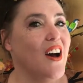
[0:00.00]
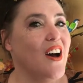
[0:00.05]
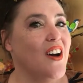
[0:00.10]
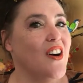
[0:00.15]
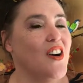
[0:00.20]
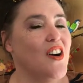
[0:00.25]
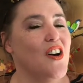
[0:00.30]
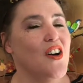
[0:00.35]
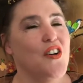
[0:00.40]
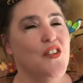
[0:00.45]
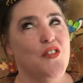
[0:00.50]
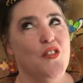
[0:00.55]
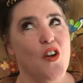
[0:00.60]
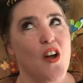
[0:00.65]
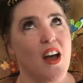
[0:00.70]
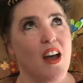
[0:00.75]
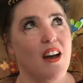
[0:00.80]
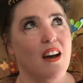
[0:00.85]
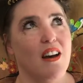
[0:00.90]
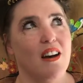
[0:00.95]
Oh, Freya,
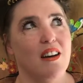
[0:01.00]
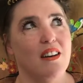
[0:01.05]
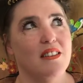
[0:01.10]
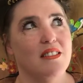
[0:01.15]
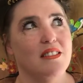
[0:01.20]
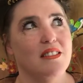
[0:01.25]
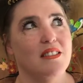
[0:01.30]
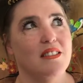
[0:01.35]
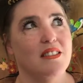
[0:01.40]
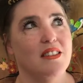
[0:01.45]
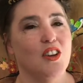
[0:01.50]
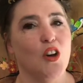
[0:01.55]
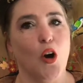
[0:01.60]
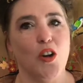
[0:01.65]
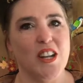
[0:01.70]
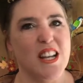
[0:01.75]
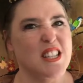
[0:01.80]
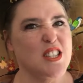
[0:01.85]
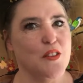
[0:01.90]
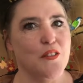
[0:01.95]

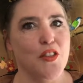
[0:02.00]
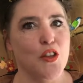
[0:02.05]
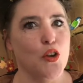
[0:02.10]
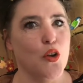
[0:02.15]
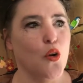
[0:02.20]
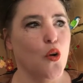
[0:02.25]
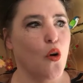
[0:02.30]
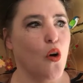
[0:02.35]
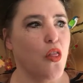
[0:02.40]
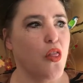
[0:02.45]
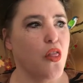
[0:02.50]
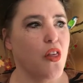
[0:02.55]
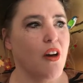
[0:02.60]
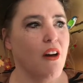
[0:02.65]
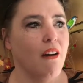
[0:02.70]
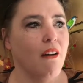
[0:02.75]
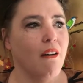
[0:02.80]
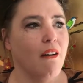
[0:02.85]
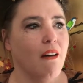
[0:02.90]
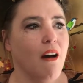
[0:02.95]
goddess of the north.
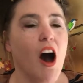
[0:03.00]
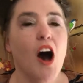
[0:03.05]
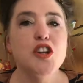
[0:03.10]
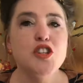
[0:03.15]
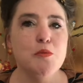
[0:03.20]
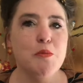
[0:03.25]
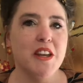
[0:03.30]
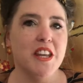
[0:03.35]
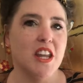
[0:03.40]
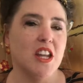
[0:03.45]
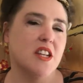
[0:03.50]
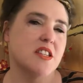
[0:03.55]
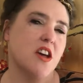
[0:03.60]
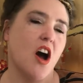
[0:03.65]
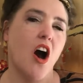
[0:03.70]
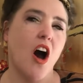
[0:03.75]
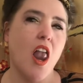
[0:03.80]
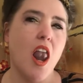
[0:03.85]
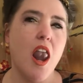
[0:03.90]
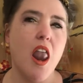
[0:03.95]
Her dominions
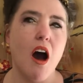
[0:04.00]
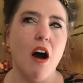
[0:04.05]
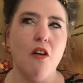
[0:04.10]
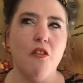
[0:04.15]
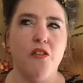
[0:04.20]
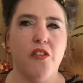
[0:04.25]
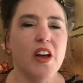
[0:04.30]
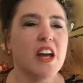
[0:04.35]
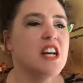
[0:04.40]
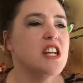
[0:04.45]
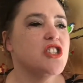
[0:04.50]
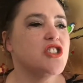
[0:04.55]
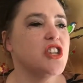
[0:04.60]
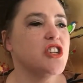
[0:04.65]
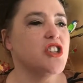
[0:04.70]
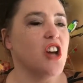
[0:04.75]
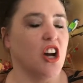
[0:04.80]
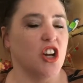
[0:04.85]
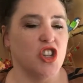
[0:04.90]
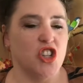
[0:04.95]
are love,
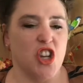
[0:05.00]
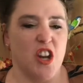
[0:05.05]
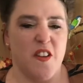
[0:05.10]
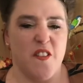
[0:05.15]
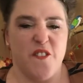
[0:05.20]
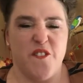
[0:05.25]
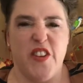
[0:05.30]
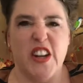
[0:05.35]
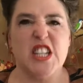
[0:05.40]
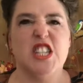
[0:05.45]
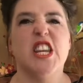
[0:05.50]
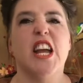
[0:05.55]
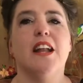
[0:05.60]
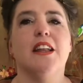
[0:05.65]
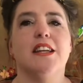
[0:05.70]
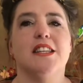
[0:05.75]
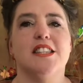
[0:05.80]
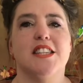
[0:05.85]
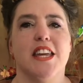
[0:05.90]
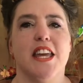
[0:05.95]
seduction,
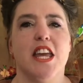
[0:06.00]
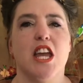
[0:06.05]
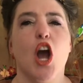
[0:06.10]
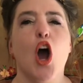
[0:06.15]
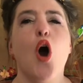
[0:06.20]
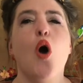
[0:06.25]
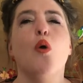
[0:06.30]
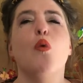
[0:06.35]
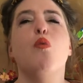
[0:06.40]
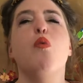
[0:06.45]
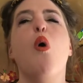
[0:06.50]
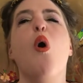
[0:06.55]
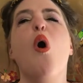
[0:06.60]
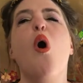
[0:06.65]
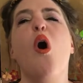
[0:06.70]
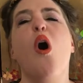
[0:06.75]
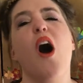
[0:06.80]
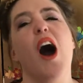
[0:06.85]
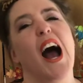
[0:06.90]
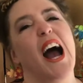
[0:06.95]
fertility,
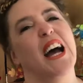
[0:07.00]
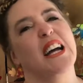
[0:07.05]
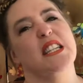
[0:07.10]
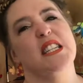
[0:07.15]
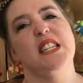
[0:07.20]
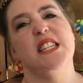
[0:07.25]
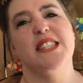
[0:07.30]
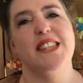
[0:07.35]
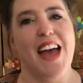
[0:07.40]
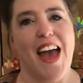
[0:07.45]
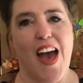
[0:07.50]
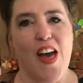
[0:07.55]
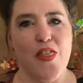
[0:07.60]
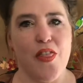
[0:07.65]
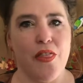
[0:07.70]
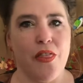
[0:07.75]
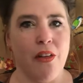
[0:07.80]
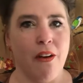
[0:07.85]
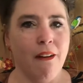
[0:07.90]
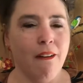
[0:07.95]
war and
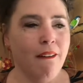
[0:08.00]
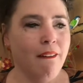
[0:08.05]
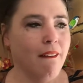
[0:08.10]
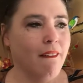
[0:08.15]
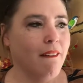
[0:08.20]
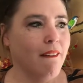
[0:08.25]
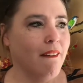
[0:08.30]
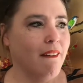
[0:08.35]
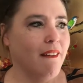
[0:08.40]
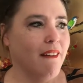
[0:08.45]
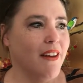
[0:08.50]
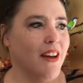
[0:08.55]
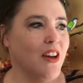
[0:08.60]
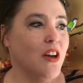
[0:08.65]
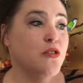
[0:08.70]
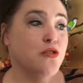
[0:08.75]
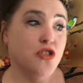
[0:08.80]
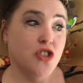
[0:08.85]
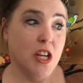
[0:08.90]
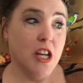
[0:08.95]
death.
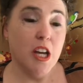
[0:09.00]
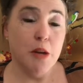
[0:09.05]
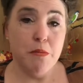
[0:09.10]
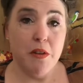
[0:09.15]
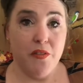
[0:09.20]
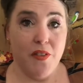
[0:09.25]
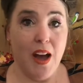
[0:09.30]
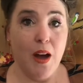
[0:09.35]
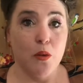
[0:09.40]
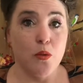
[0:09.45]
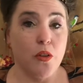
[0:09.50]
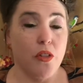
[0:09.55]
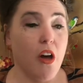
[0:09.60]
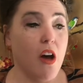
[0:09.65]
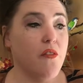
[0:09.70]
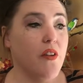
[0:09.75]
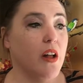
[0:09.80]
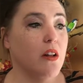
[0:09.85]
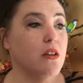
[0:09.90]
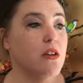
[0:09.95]
She can be found with her
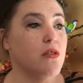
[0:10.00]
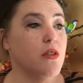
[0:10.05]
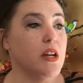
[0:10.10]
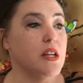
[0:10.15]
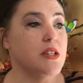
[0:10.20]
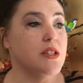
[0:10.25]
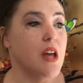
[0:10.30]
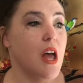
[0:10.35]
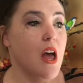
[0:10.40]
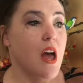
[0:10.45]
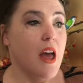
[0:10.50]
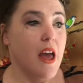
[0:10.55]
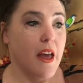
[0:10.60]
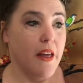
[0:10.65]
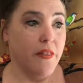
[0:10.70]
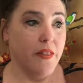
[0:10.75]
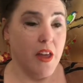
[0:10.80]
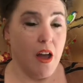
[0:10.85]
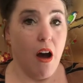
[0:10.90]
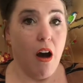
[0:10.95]
Valkyries in
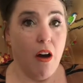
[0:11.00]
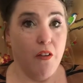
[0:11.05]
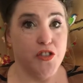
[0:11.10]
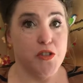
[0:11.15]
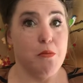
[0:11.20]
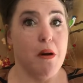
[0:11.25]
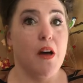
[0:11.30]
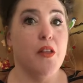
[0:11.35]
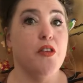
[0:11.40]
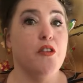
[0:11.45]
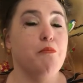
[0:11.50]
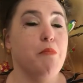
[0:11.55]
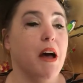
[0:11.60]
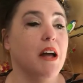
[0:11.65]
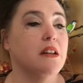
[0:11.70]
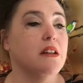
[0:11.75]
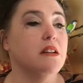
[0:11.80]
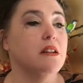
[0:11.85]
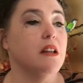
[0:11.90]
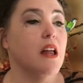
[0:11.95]
the aftermath of
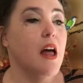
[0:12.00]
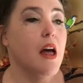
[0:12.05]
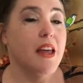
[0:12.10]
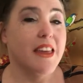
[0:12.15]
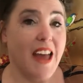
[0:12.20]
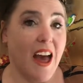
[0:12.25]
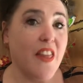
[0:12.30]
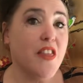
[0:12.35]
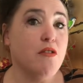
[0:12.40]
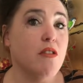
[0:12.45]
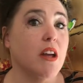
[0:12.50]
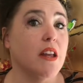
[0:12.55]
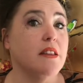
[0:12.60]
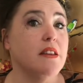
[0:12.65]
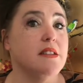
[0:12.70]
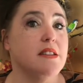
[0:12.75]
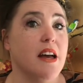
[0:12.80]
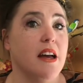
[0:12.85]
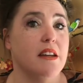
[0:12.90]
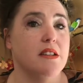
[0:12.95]
battle, gathering the
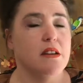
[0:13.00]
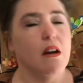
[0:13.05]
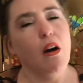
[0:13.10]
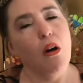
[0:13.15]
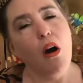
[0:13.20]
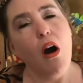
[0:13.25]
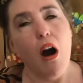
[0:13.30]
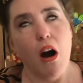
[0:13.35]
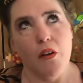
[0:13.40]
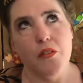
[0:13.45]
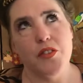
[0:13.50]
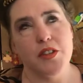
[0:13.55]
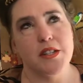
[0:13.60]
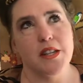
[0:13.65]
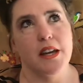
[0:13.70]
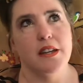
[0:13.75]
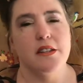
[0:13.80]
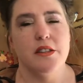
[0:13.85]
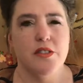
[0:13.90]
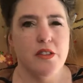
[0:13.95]
dead, or half the
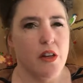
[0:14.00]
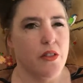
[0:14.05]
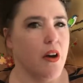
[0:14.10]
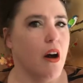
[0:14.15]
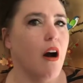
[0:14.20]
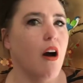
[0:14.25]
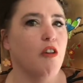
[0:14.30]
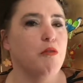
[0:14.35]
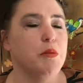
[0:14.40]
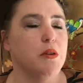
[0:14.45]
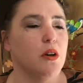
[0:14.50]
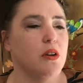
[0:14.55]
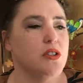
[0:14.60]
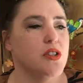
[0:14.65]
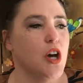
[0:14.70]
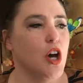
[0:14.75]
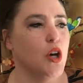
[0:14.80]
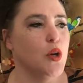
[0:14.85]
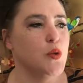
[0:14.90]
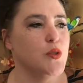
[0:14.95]
dead, the other half belong to
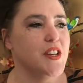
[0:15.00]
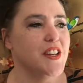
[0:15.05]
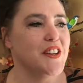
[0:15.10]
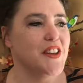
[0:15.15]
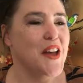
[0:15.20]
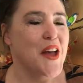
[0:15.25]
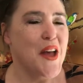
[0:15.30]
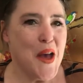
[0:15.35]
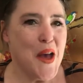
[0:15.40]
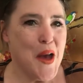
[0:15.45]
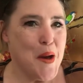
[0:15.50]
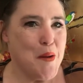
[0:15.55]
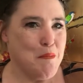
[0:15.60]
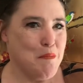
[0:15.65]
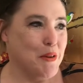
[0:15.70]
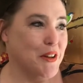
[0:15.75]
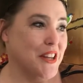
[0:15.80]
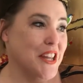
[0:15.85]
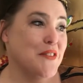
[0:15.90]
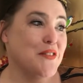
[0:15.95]
Odin.
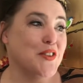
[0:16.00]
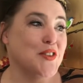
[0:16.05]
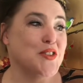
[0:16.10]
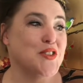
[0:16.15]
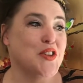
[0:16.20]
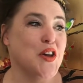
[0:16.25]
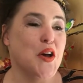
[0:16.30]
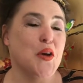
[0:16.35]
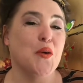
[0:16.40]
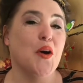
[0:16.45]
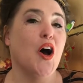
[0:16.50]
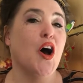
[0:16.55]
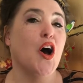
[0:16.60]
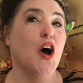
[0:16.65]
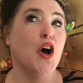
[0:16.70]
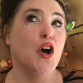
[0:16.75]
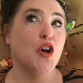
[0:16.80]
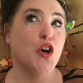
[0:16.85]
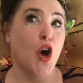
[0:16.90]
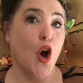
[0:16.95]
But even so,
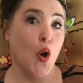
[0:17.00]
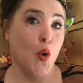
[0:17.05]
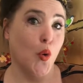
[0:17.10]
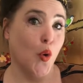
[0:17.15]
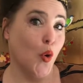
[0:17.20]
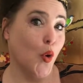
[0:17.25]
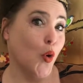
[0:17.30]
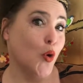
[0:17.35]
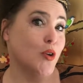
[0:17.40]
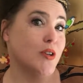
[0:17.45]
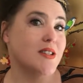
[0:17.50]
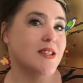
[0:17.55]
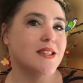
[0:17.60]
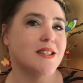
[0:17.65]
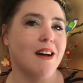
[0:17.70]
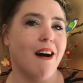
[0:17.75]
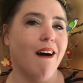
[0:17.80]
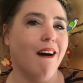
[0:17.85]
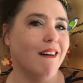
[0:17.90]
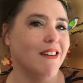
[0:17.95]
her cohorts
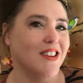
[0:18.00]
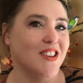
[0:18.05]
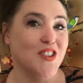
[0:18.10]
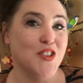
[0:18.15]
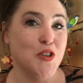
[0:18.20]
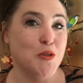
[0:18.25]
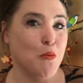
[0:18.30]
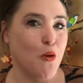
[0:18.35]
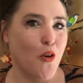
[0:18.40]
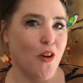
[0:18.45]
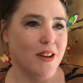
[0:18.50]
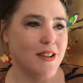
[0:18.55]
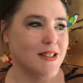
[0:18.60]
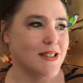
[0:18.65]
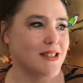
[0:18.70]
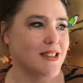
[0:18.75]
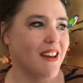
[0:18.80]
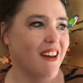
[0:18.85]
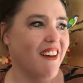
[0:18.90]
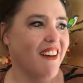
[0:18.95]
are
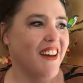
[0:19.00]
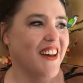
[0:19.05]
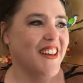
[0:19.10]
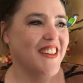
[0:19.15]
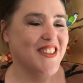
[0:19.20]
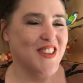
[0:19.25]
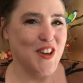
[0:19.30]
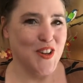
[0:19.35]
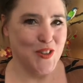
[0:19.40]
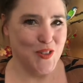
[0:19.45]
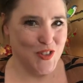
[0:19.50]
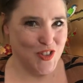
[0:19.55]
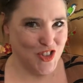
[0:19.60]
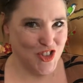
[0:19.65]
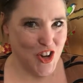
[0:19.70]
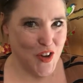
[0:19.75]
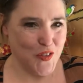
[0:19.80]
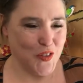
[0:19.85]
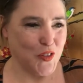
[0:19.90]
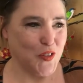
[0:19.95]
numerous. Those
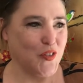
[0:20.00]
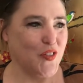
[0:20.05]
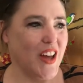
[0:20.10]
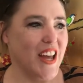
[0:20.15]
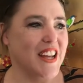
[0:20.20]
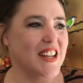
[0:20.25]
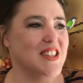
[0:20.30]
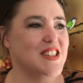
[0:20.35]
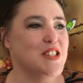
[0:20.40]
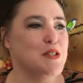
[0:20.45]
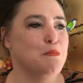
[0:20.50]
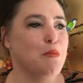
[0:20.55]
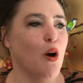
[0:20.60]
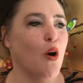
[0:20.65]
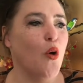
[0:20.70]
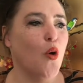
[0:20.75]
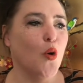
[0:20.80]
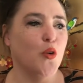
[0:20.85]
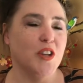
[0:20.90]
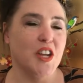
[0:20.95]
shovel-faced,
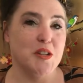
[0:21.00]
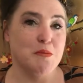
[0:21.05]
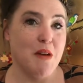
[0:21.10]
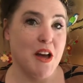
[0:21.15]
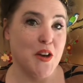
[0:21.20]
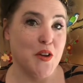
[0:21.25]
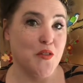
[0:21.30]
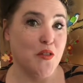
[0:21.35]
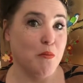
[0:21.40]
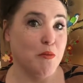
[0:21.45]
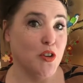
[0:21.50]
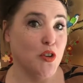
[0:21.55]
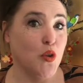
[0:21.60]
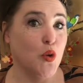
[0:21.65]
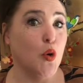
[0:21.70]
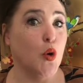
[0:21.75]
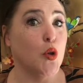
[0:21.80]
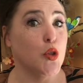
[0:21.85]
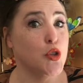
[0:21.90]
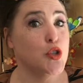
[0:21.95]
behorned men from the
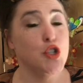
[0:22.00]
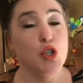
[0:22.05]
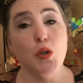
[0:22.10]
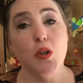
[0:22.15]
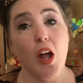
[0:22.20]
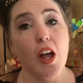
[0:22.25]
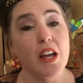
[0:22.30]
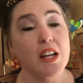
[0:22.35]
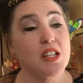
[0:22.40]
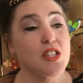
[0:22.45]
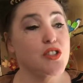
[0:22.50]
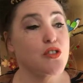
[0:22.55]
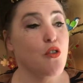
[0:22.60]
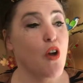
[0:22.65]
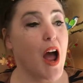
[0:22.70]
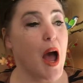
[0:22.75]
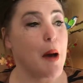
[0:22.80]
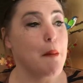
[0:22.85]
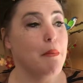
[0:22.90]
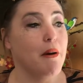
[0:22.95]
north do like a
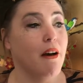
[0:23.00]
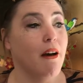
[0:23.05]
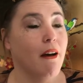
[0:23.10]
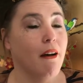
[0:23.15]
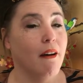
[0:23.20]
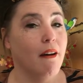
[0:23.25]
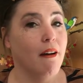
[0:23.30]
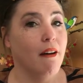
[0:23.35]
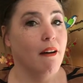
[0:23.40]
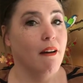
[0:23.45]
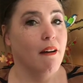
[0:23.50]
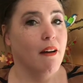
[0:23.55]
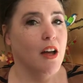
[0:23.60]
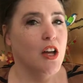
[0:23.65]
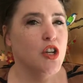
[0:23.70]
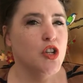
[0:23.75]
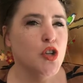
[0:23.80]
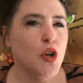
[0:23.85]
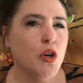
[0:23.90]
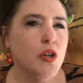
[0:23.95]
scrap.
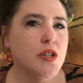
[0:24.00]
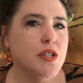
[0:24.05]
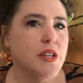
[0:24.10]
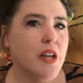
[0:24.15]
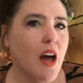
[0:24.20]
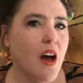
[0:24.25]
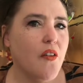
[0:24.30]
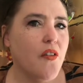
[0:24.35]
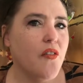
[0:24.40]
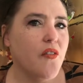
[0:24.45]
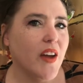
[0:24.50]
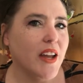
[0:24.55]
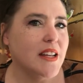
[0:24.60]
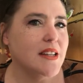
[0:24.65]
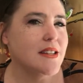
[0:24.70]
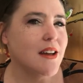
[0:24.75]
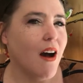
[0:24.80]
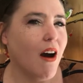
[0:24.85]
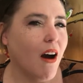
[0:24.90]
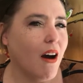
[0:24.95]
Not a
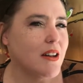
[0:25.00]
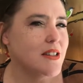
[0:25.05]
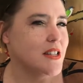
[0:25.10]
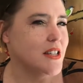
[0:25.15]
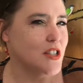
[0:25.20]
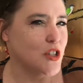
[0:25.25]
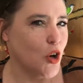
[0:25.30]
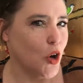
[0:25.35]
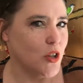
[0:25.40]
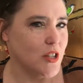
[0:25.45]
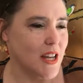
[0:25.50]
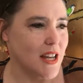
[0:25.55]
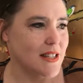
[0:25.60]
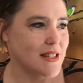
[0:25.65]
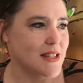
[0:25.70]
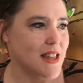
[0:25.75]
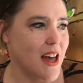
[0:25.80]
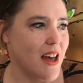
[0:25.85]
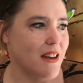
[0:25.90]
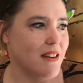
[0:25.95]
faint-hearted goddess,
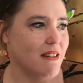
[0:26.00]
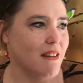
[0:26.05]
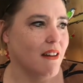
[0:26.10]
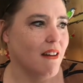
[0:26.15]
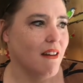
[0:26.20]
then.